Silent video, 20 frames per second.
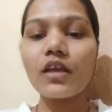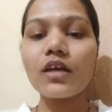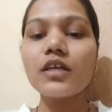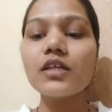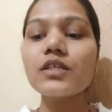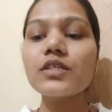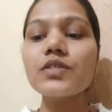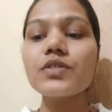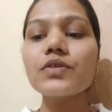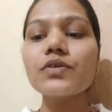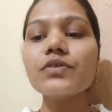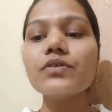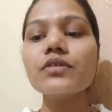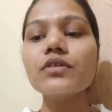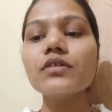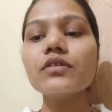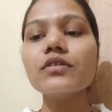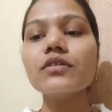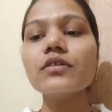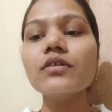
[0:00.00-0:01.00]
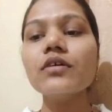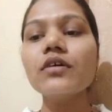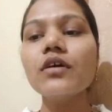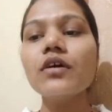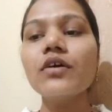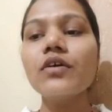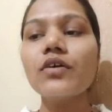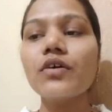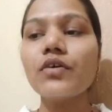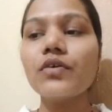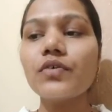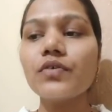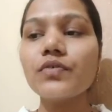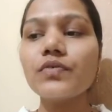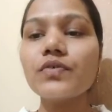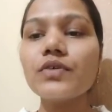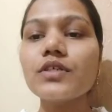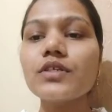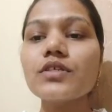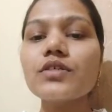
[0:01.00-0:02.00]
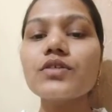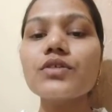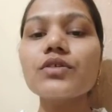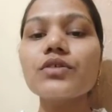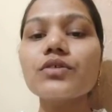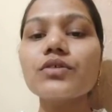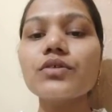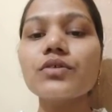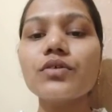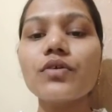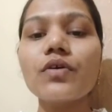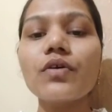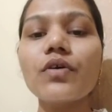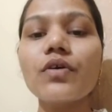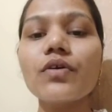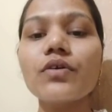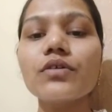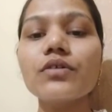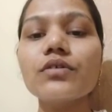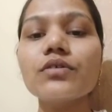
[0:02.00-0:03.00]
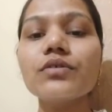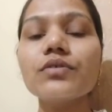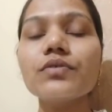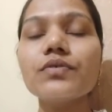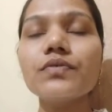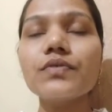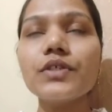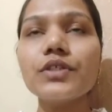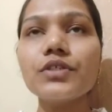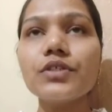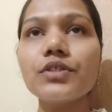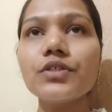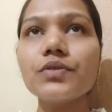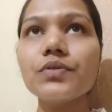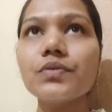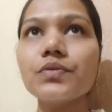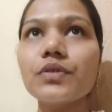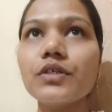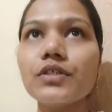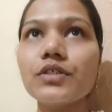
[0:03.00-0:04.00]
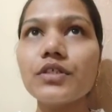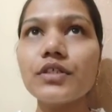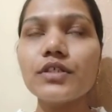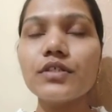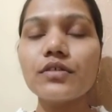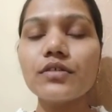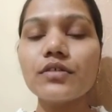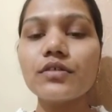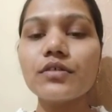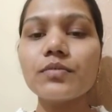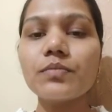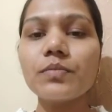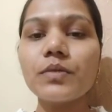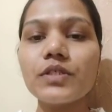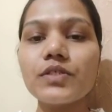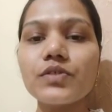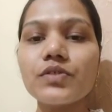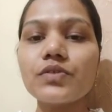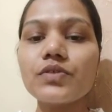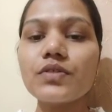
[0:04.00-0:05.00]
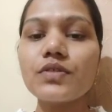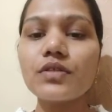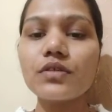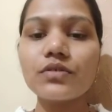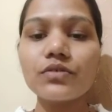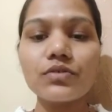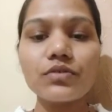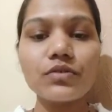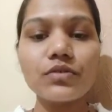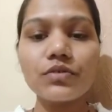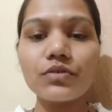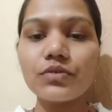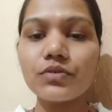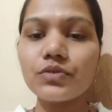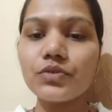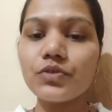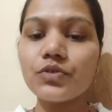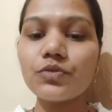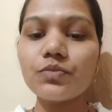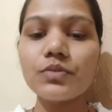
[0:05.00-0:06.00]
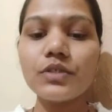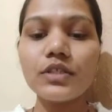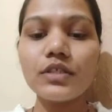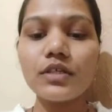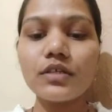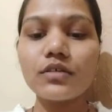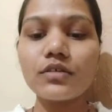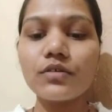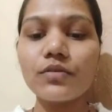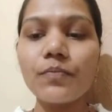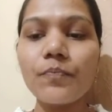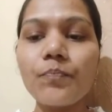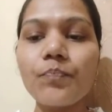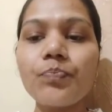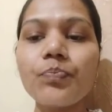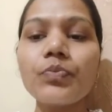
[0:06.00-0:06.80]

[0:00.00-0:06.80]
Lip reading: it is not fixed, or 20 to 100 patients should be taken.